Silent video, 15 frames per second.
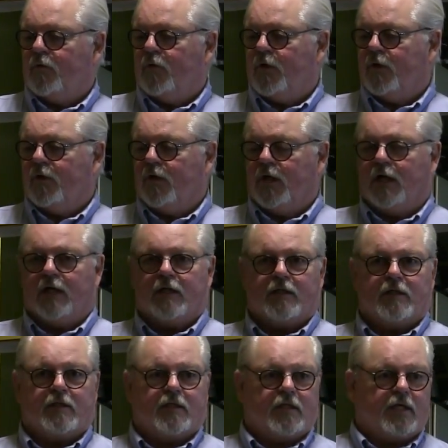we're uh,
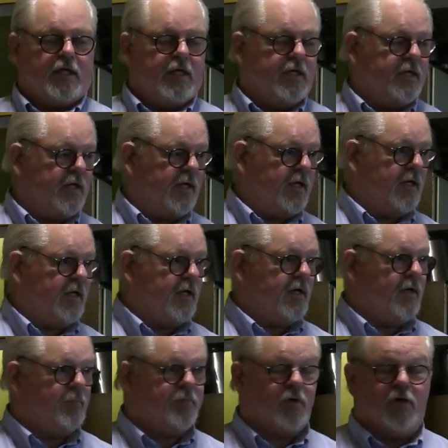an
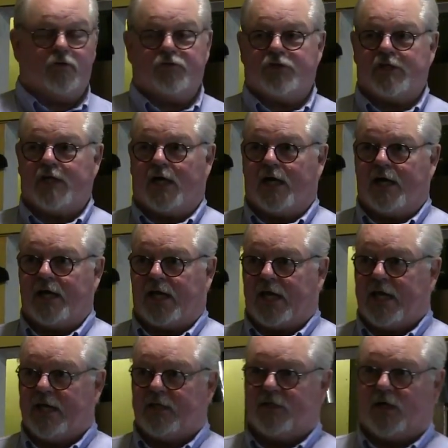a pro-GI
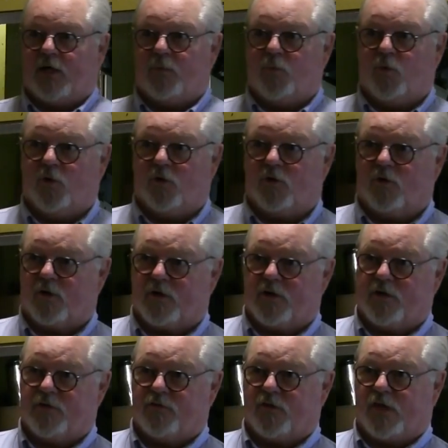anti-war
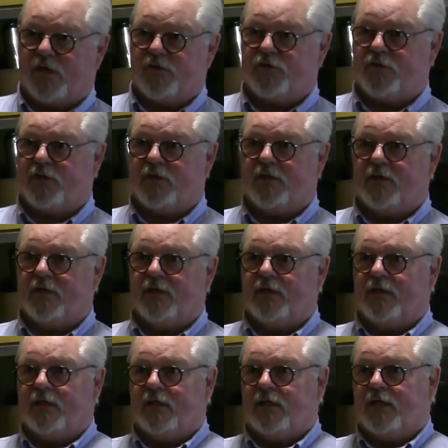organization.
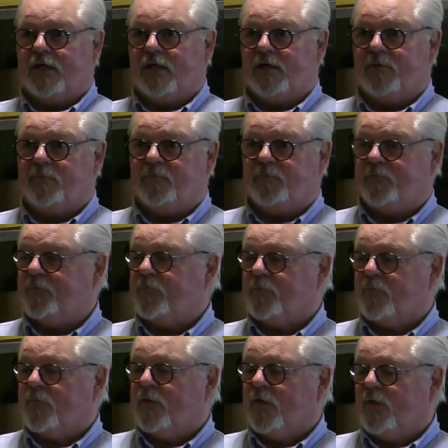Um,
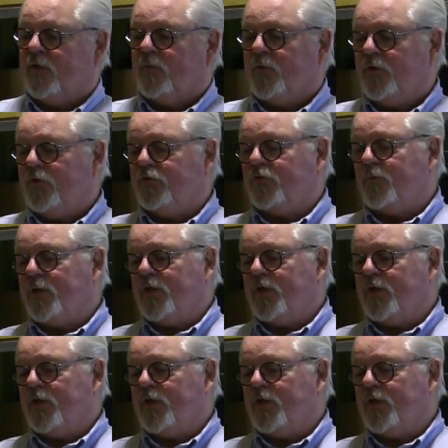we used to